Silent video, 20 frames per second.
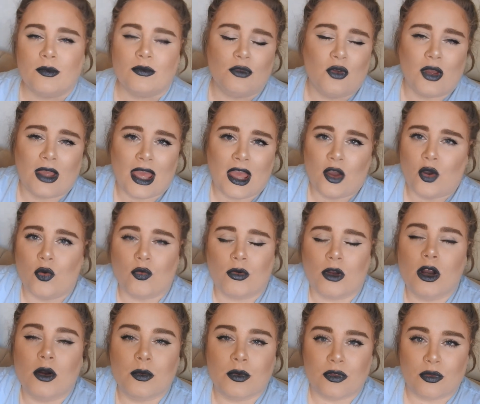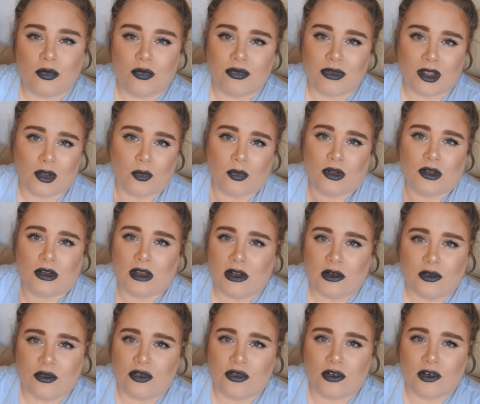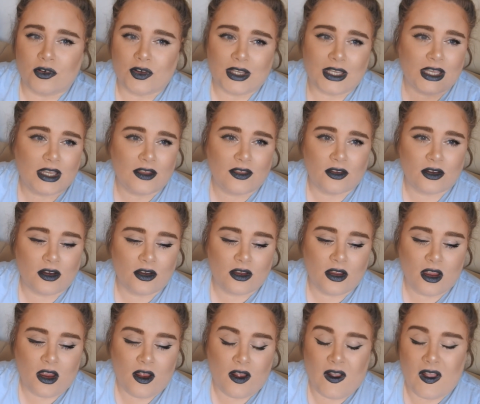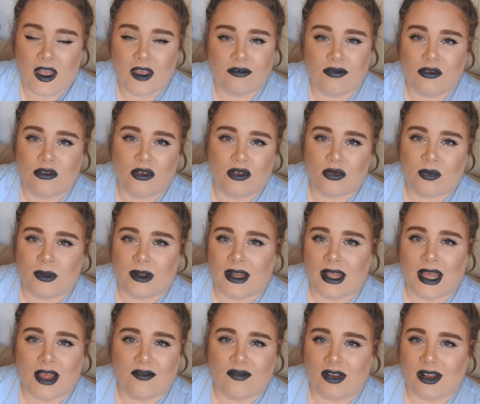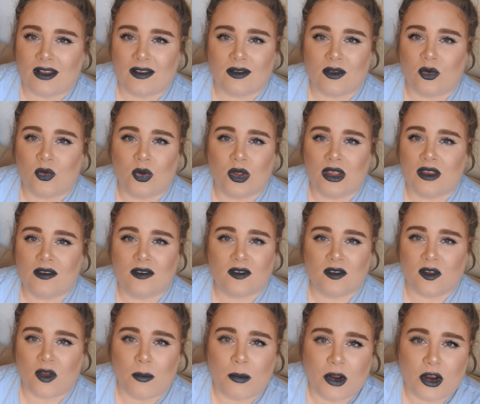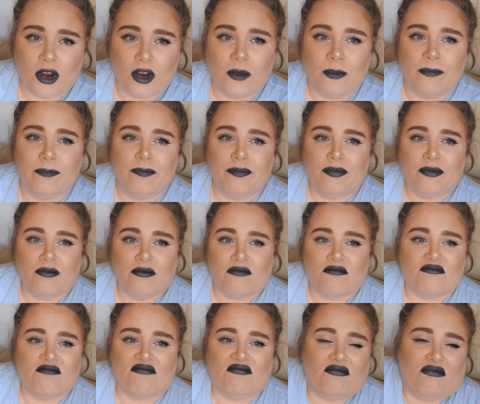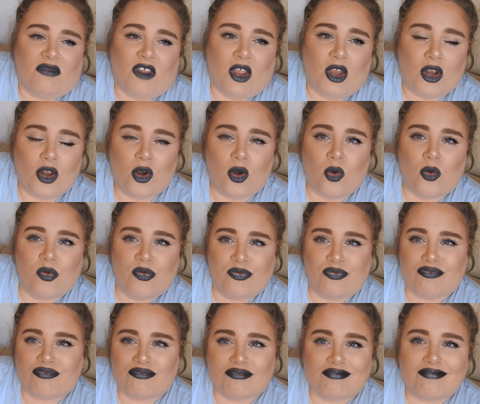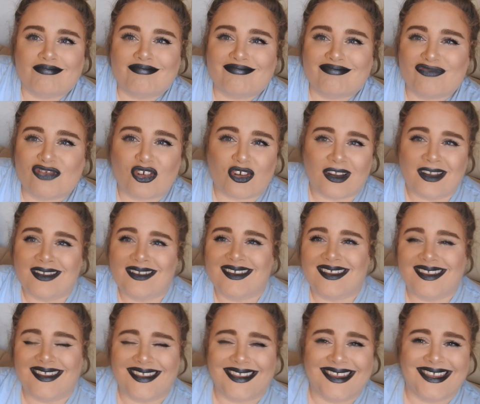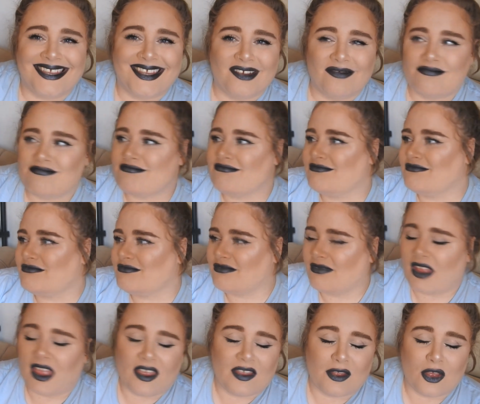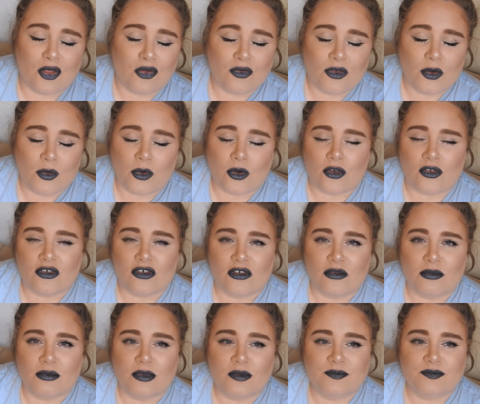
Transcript: You can't go wrong with like $1 jewelry either if you just want to have like a quick summer, you know, trendy accessory wardrobe.